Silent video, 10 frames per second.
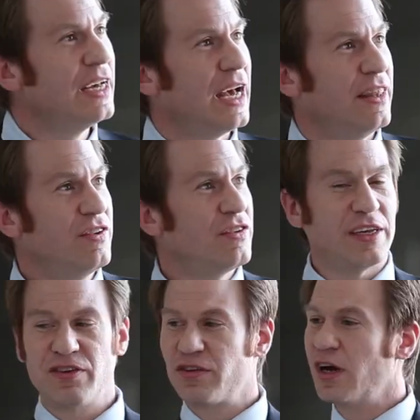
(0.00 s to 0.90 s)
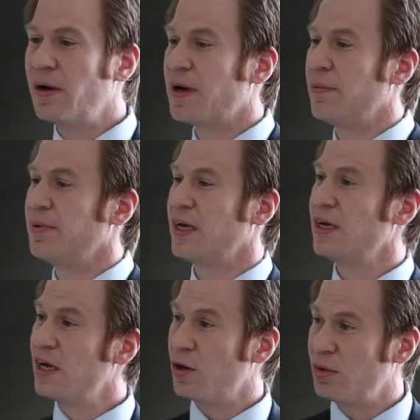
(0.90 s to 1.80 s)
And this is a startup company
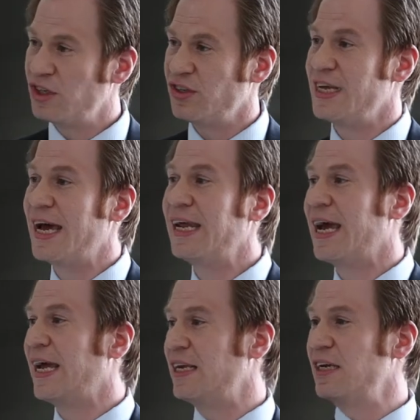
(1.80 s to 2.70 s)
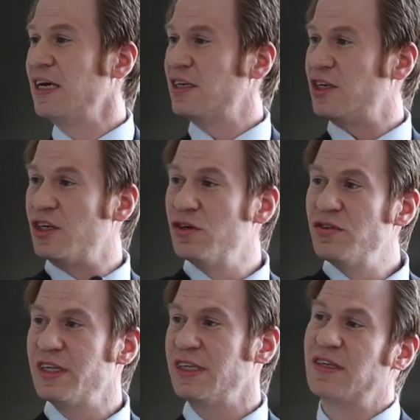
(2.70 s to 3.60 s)
which is dedicated to
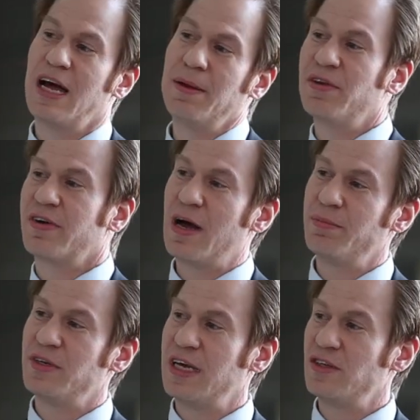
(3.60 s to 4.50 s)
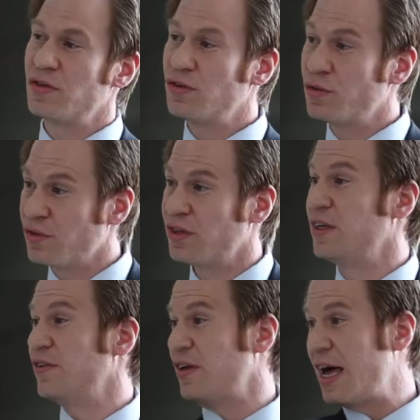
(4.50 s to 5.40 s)
using these types of computational tools to
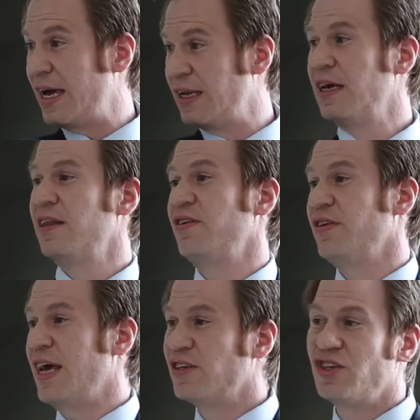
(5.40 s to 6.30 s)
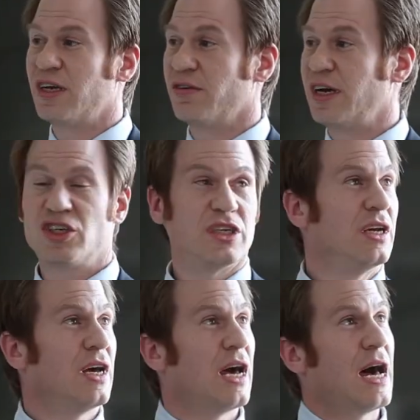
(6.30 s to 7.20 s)
design this next
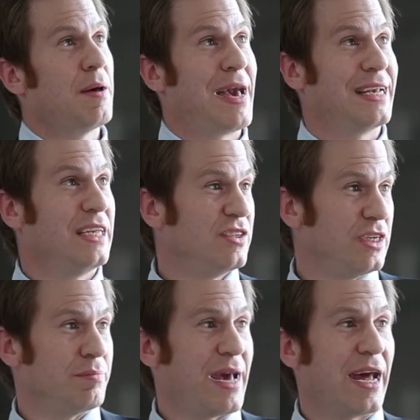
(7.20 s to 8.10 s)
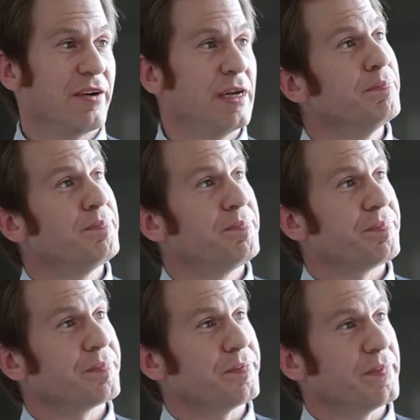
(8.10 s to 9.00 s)
generation uh, magnesium battery.
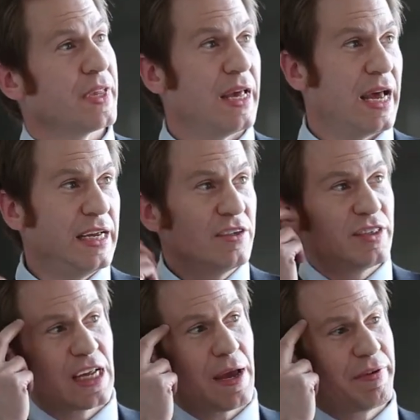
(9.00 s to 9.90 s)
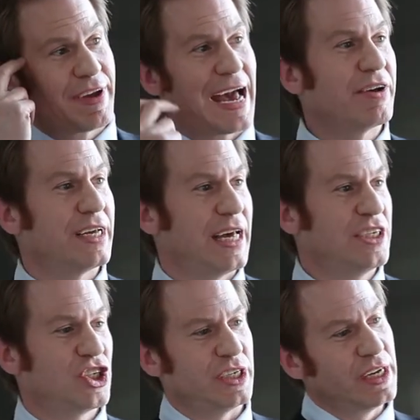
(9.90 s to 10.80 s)
And here's the type of
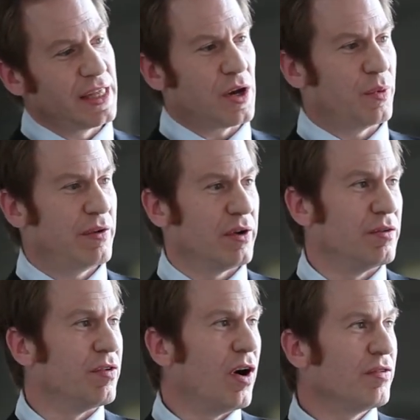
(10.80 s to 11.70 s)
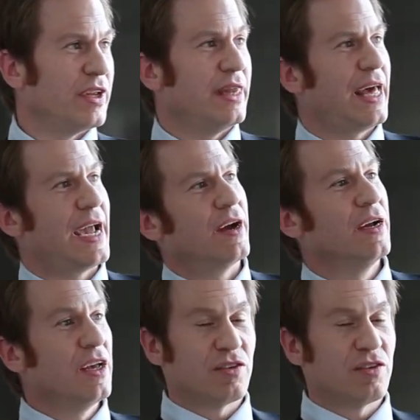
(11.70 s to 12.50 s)
calculation that we were involved in there.